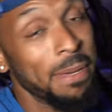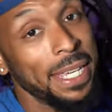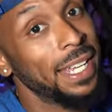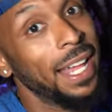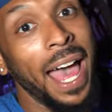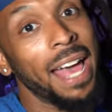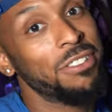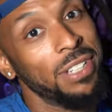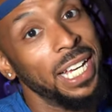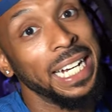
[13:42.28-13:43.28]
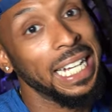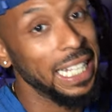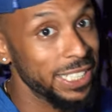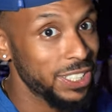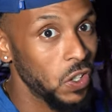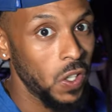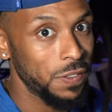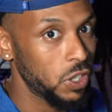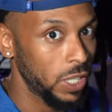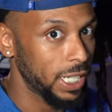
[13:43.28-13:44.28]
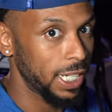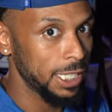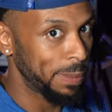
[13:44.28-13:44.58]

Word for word: be actually a cluster of shortcuts,